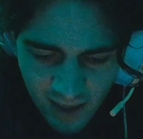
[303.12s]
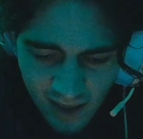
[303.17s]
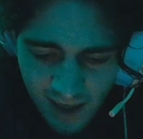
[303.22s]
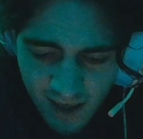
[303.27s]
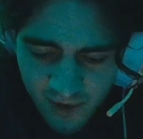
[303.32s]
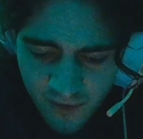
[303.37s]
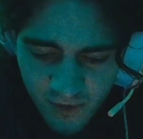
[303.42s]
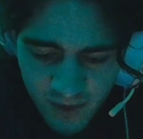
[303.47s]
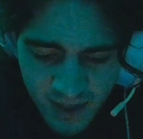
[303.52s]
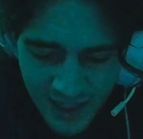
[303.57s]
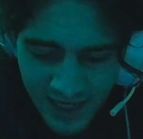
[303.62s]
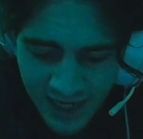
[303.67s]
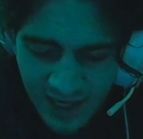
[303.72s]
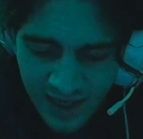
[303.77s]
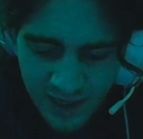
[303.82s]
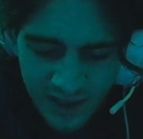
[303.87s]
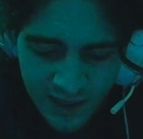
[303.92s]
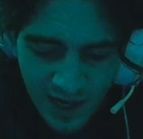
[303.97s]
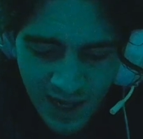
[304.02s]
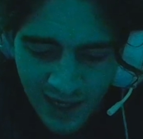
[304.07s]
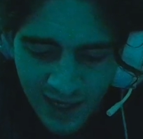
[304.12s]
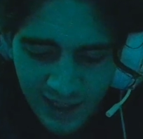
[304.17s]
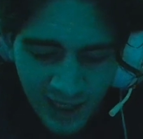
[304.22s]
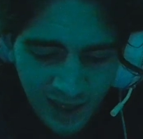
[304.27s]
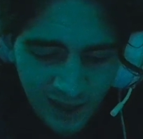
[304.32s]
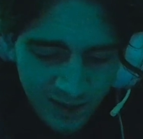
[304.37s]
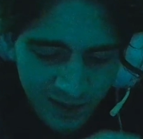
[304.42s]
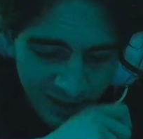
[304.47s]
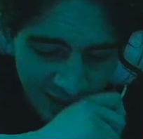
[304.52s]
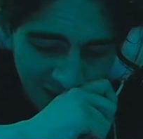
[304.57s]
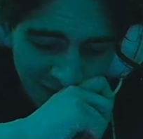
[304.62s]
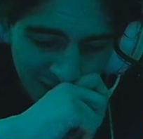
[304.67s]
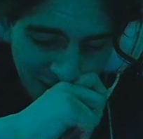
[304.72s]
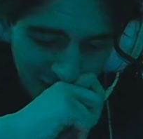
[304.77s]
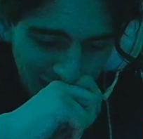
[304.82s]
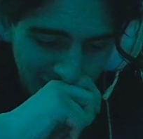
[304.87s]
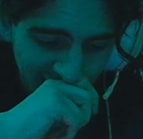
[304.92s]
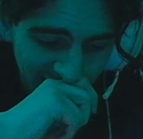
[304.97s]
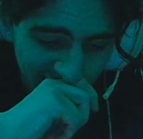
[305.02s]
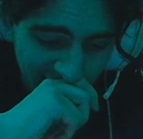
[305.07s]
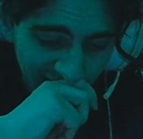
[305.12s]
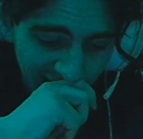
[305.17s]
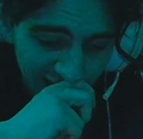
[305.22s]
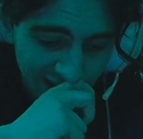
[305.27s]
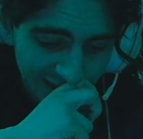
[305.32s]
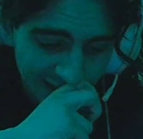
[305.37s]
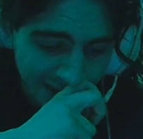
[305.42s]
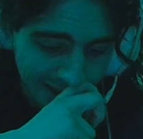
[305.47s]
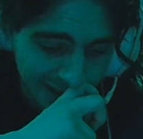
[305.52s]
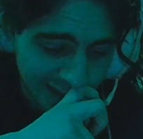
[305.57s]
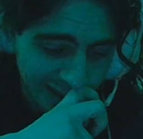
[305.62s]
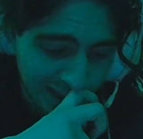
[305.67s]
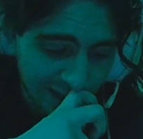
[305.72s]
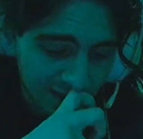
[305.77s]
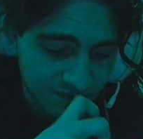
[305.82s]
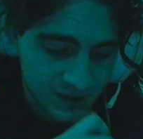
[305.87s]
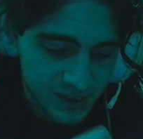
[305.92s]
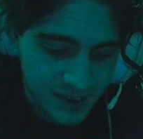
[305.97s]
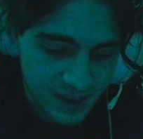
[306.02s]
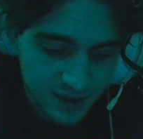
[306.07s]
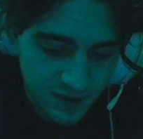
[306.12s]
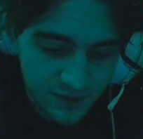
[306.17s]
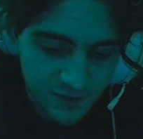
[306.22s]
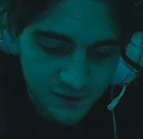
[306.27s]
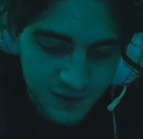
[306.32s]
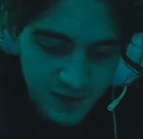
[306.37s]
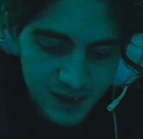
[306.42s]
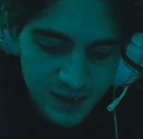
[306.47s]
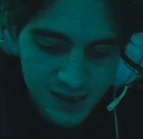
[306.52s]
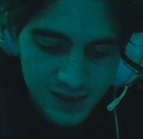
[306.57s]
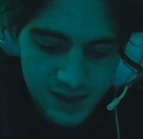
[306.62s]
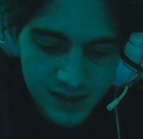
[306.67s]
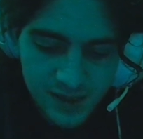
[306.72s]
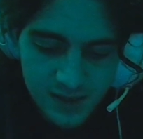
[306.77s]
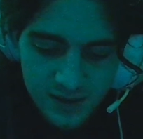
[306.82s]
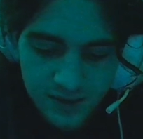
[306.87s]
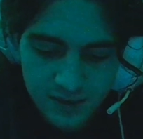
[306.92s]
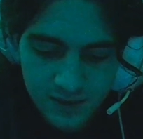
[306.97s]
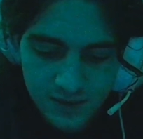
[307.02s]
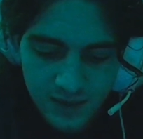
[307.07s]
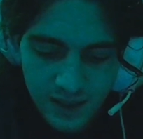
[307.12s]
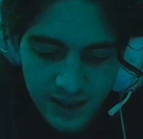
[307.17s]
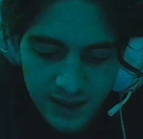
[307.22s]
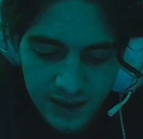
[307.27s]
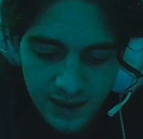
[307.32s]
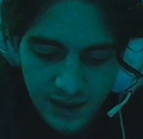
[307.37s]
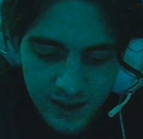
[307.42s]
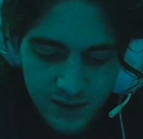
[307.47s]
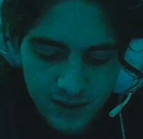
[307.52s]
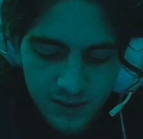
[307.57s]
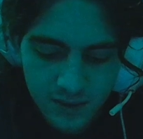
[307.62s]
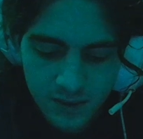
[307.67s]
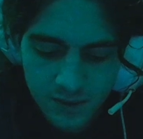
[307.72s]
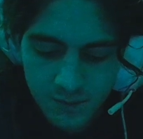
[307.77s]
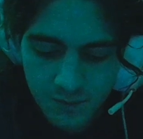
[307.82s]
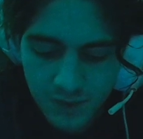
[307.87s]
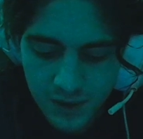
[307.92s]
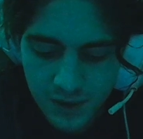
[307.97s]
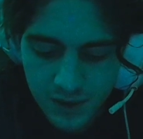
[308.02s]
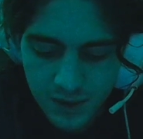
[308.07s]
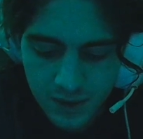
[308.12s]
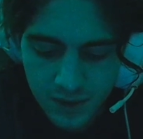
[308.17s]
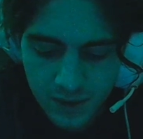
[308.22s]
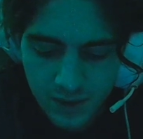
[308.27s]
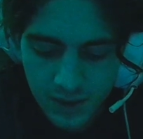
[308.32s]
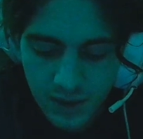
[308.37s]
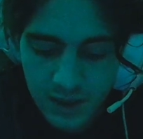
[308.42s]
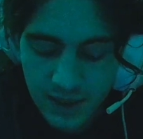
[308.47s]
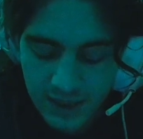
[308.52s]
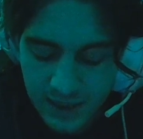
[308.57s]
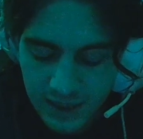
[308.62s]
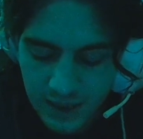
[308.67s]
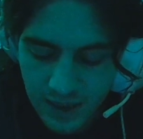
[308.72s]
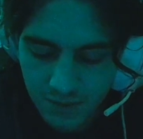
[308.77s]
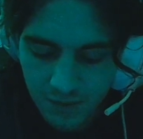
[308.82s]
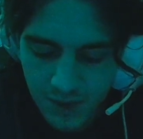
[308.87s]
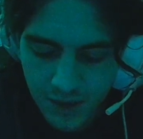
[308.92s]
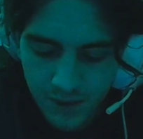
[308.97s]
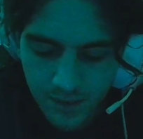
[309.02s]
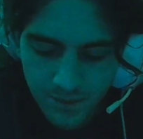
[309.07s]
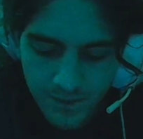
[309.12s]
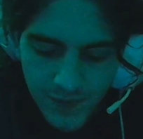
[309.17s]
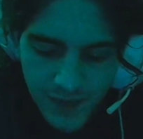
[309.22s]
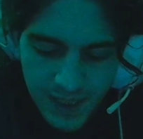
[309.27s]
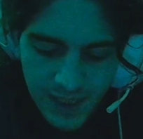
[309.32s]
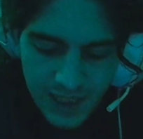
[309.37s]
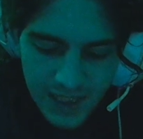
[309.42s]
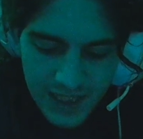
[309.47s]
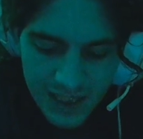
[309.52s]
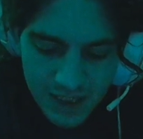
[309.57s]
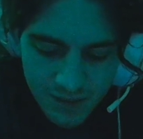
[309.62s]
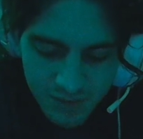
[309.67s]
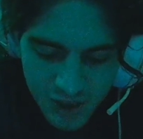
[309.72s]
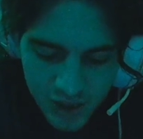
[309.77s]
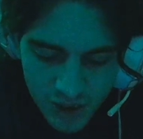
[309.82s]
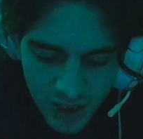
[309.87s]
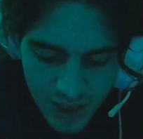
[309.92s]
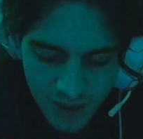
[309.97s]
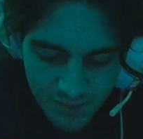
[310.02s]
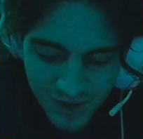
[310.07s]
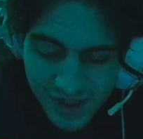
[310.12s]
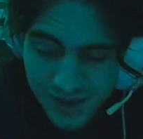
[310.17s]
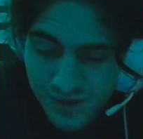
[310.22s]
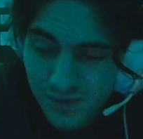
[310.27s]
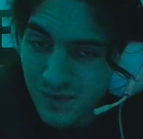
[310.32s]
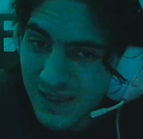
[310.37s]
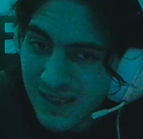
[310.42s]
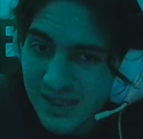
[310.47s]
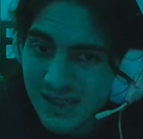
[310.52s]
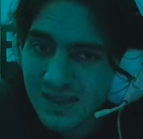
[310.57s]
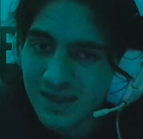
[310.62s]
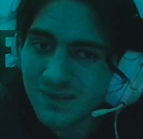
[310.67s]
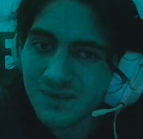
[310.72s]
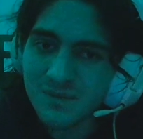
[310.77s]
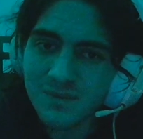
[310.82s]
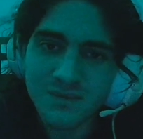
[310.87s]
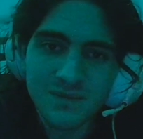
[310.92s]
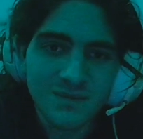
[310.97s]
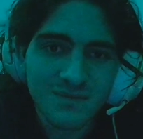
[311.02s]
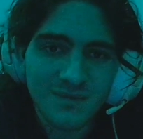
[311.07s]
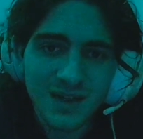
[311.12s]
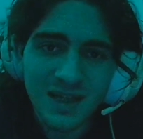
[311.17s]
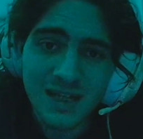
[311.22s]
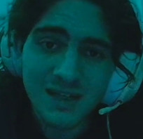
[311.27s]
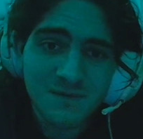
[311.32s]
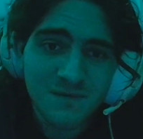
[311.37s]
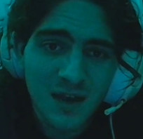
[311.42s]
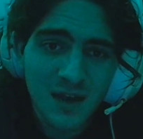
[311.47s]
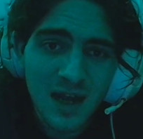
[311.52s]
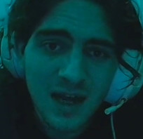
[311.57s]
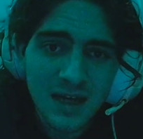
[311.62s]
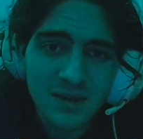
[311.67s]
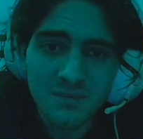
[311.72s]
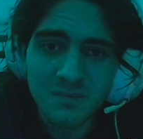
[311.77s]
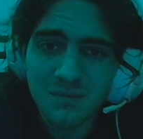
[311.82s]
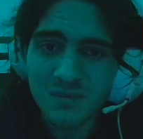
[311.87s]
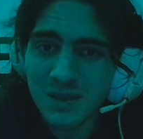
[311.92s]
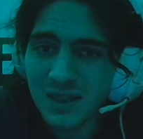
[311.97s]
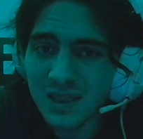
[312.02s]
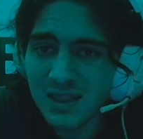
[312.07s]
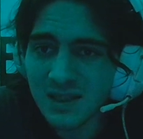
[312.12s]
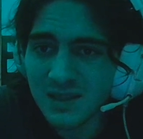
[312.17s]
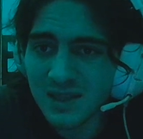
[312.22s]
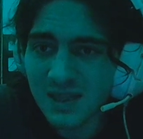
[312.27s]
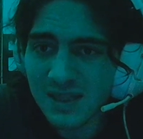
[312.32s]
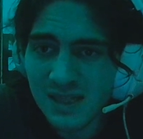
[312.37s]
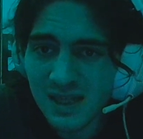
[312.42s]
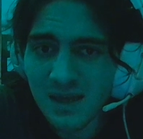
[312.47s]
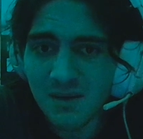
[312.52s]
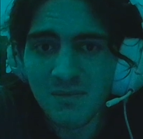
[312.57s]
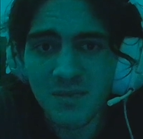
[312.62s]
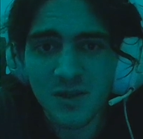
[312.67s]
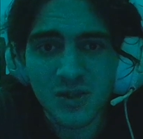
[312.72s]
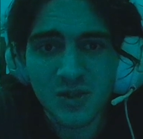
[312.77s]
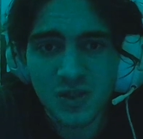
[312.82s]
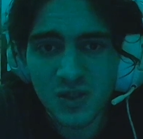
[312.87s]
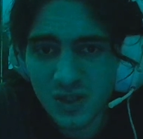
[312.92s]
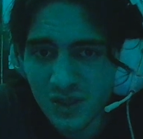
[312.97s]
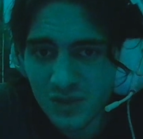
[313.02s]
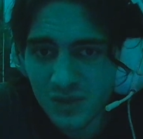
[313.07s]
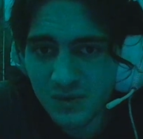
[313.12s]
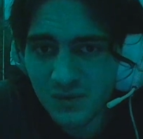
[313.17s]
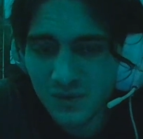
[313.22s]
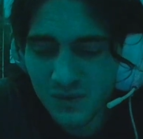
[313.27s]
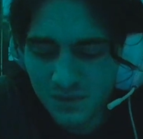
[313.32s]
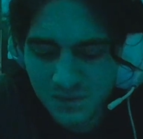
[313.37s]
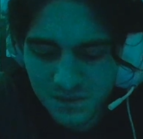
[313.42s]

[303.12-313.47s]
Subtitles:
Other than it, I can't think of anything I've seen of his that I liked, but I liked him in. Ian McShane plays Winston. He's fine, but he doesn't get much to do.